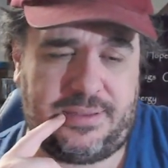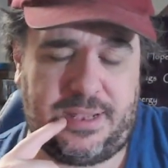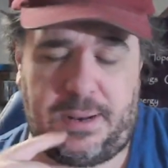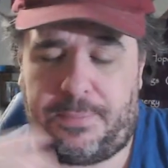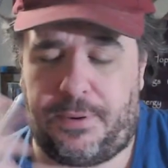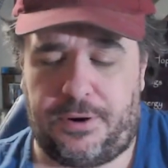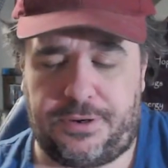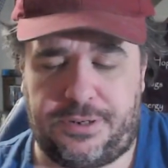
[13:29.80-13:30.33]

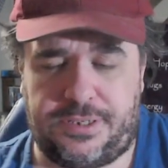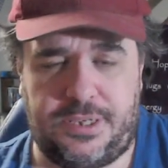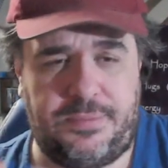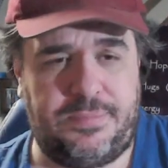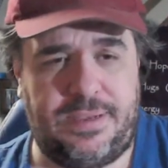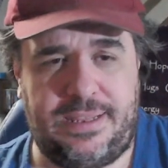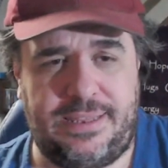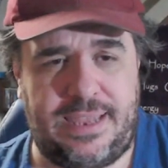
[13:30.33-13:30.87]
purchase
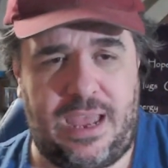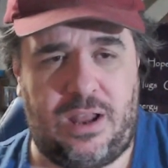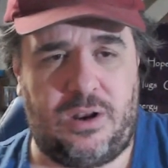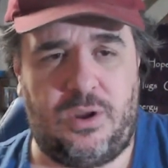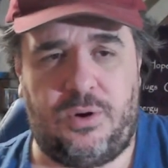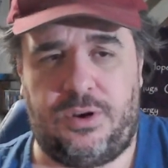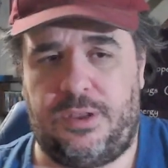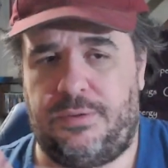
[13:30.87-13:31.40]
them, didn't
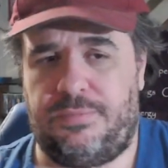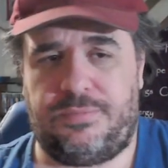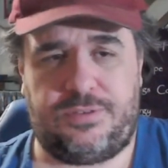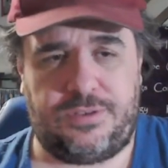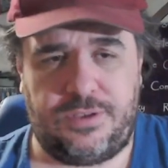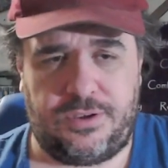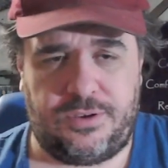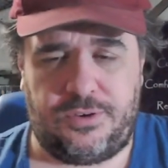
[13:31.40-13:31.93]
download them,
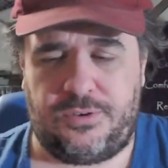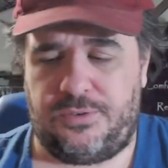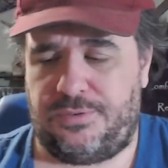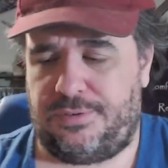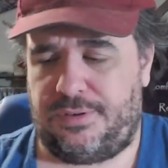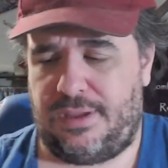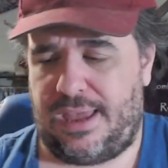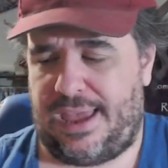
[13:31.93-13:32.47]

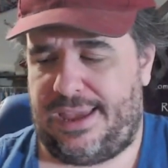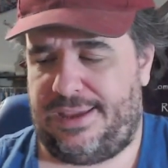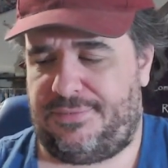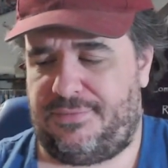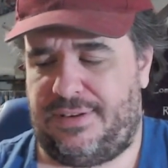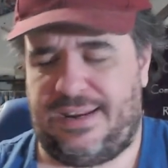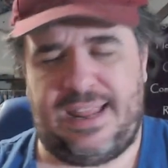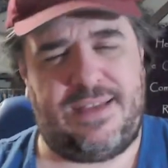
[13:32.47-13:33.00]
so I
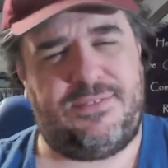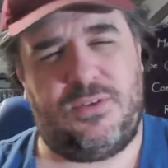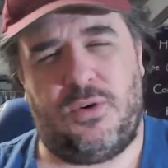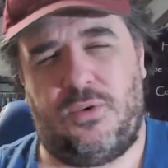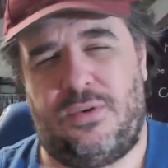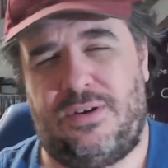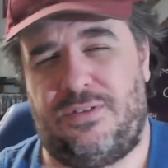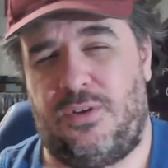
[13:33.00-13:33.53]
really have
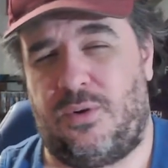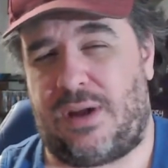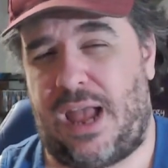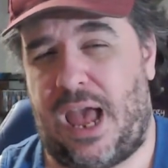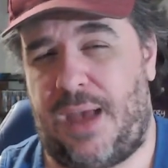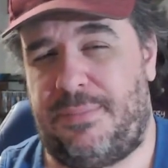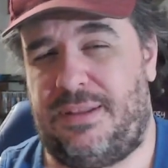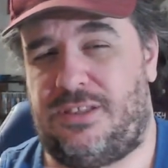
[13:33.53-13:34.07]
no
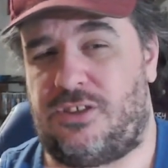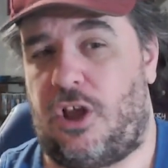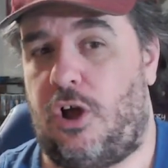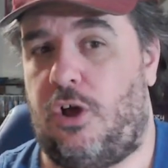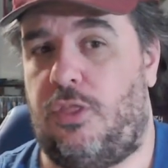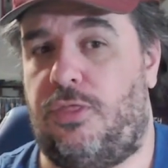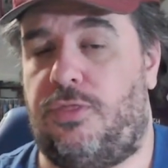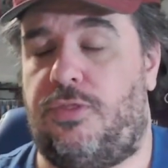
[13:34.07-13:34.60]
comments
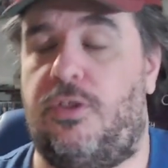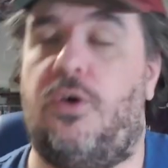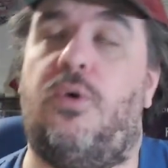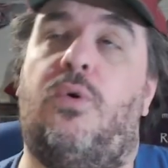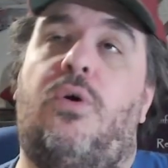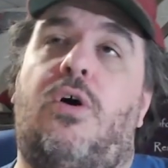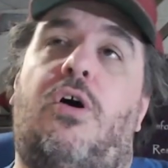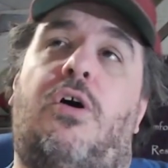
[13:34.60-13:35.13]
on
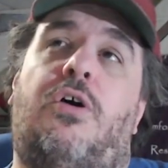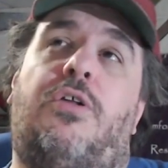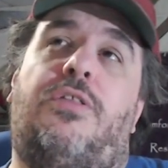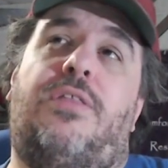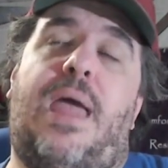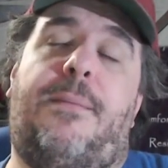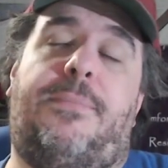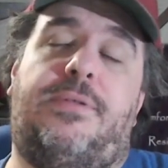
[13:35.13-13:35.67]

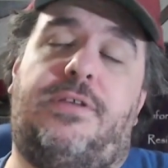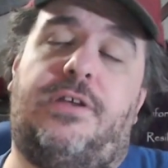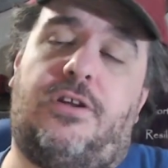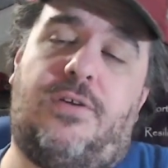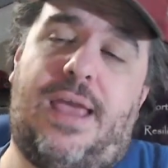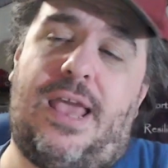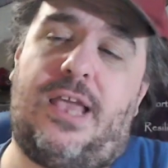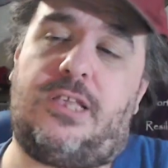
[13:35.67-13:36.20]
that
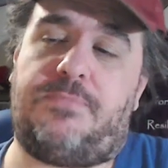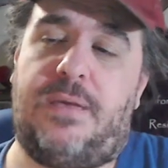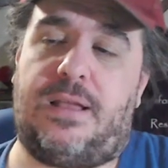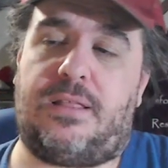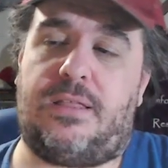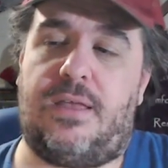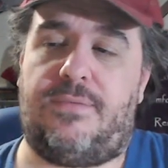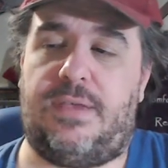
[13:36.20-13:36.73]
particular
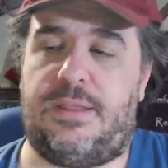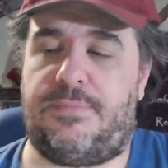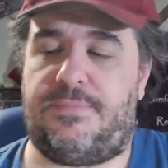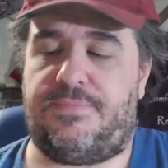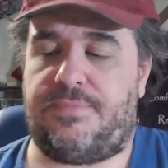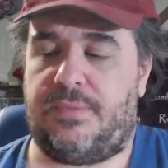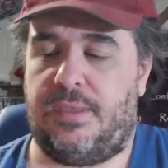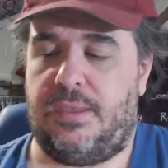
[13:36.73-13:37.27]
aspect of it.
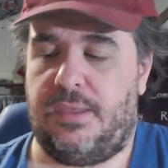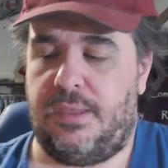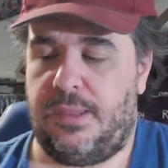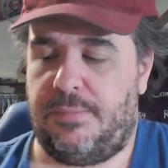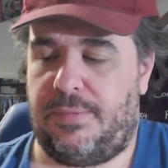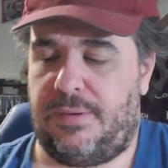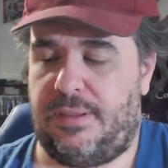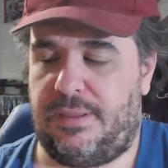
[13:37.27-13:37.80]

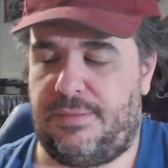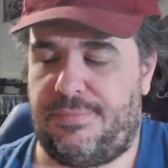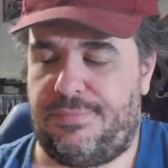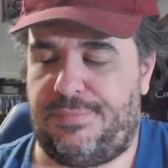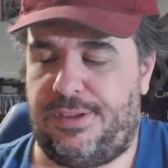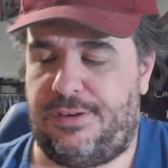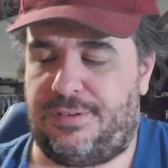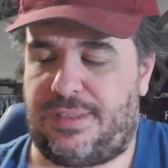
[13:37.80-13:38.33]
But
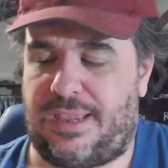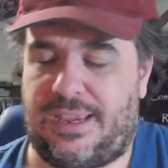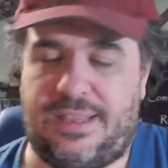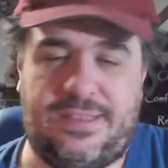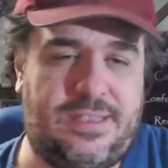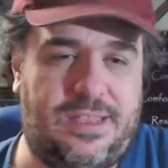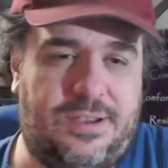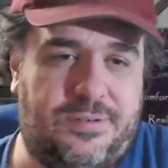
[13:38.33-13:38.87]
near as I
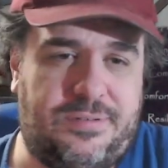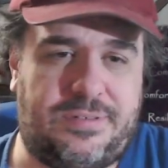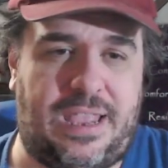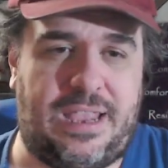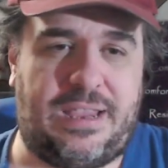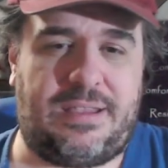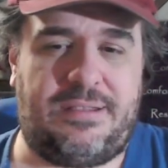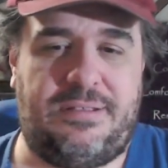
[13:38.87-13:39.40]
can tell,
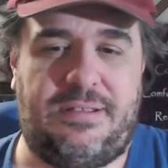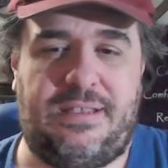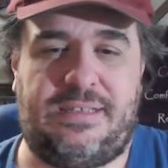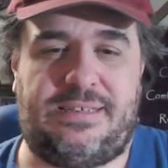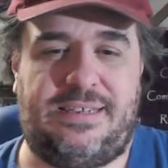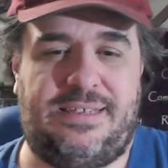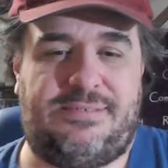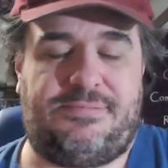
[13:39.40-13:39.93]

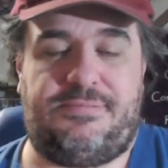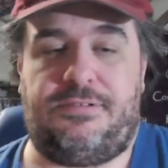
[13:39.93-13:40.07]
it's just